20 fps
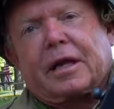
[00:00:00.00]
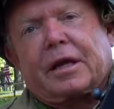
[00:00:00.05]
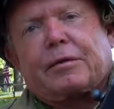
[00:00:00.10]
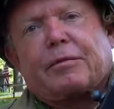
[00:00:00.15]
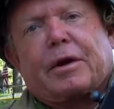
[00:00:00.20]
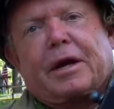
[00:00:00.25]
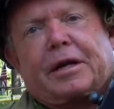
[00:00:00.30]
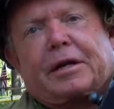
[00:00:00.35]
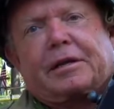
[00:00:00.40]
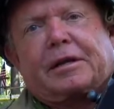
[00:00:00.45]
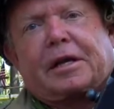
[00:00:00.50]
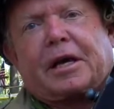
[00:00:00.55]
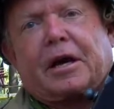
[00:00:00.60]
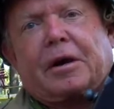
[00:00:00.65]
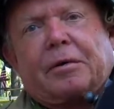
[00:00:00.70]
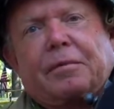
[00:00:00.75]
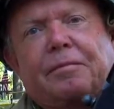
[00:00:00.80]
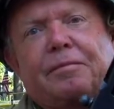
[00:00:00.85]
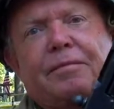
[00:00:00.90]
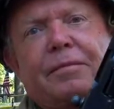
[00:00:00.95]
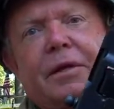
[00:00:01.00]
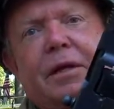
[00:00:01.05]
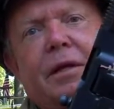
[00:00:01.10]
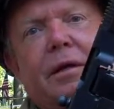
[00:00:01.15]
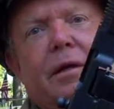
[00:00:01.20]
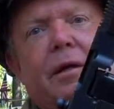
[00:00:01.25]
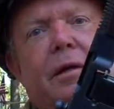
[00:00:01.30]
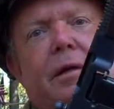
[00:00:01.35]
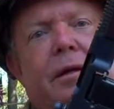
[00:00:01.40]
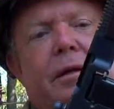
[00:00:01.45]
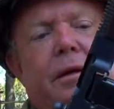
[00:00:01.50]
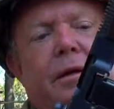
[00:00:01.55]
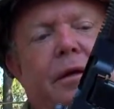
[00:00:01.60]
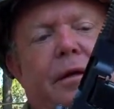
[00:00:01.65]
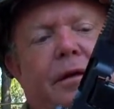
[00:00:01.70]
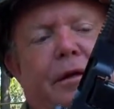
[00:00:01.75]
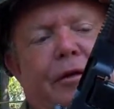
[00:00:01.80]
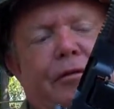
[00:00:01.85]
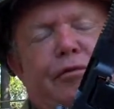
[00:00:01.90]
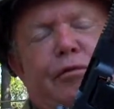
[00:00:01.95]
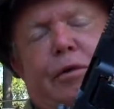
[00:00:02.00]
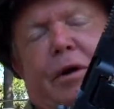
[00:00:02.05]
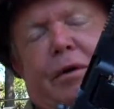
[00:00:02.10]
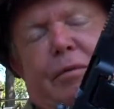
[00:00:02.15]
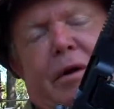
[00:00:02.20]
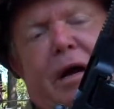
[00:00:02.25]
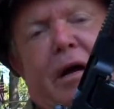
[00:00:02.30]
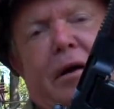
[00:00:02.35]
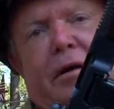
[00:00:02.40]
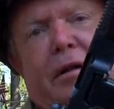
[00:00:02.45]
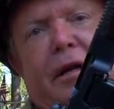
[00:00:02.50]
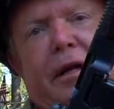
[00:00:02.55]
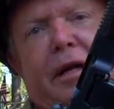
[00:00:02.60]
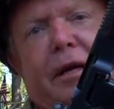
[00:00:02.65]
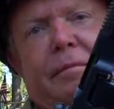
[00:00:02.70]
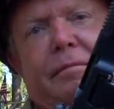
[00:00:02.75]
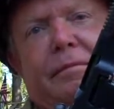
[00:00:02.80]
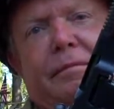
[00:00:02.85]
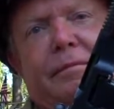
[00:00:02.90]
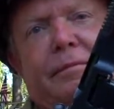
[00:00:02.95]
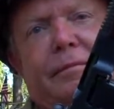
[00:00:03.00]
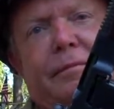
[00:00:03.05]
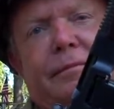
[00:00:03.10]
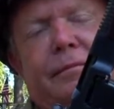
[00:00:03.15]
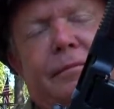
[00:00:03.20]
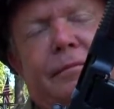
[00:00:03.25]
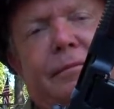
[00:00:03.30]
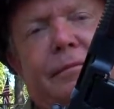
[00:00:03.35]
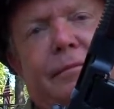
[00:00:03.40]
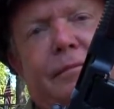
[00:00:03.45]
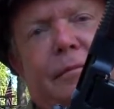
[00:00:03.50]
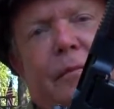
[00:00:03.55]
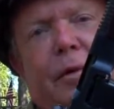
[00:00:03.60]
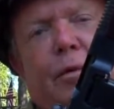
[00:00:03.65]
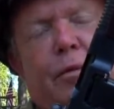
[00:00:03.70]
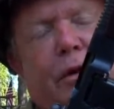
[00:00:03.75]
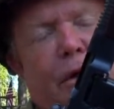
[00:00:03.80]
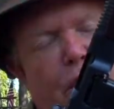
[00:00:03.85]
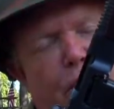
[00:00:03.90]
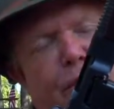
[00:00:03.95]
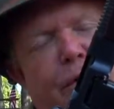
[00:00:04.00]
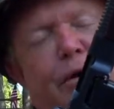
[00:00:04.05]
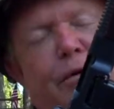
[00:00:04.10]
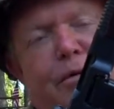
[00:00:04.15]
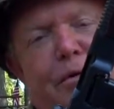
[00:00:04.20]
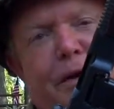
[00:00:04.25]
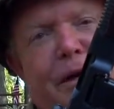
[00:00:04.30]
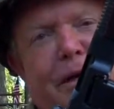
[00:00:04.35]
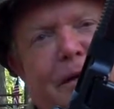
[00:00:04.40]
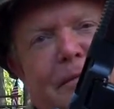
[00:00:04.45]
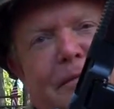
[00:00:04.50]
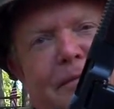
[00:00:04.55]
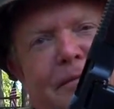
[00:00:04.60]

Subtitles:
and ready to go. And this 20-round clip will go real quick.